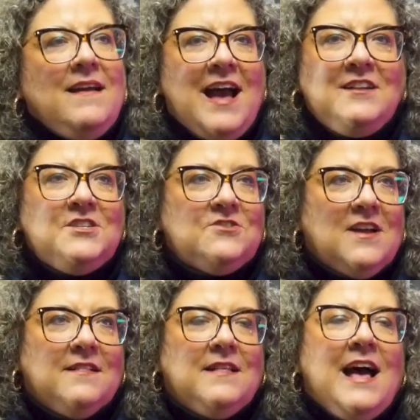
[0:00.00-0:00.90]
I just
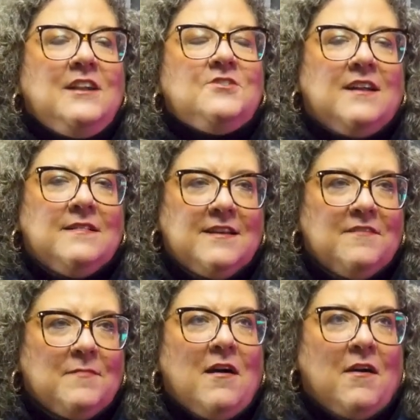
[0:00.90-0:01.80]
try to, I try to
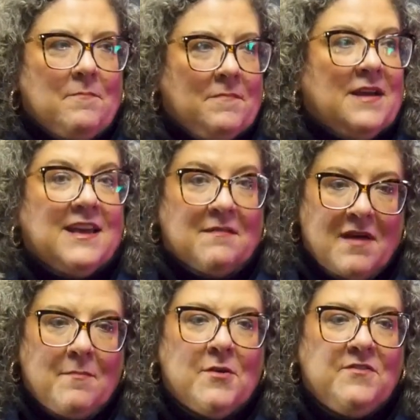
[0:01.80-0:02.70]
live my, again,
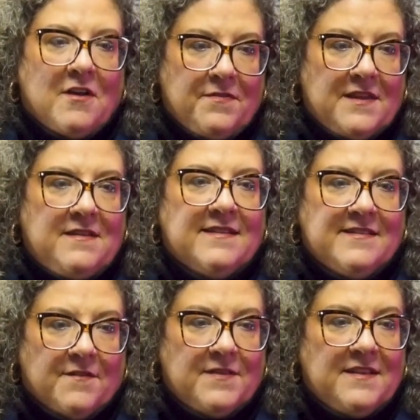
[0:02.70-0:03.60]
my most authentic
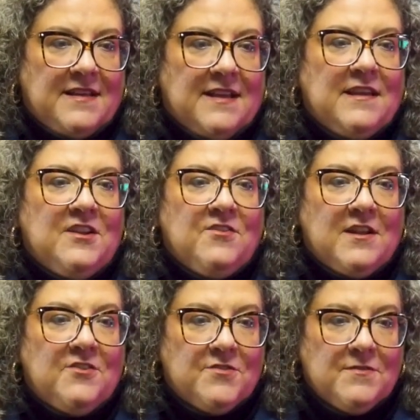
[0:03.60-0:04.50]
self these mm-hmm. days. I try
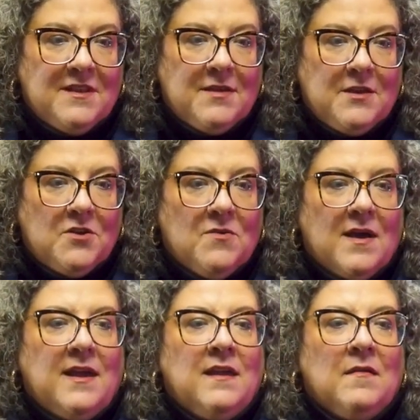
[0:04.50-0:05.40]
to truly be who I
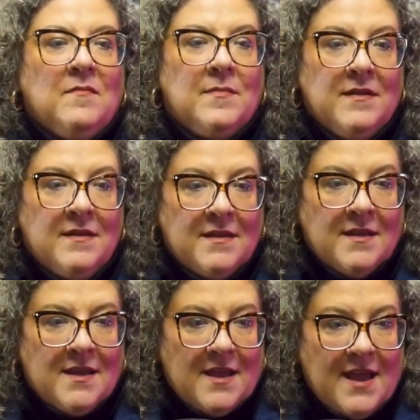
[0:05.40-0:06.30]
am, mm-hmm.
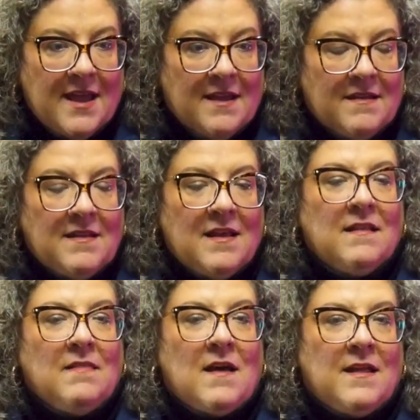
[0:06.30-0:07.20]
and and
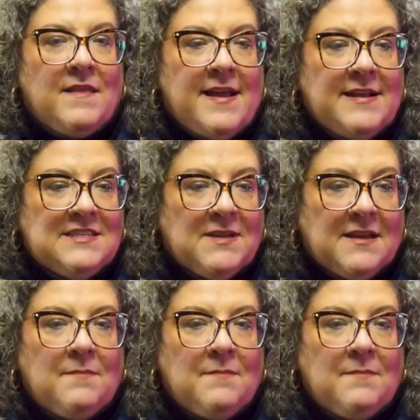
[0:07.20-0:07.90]
a lot of that is being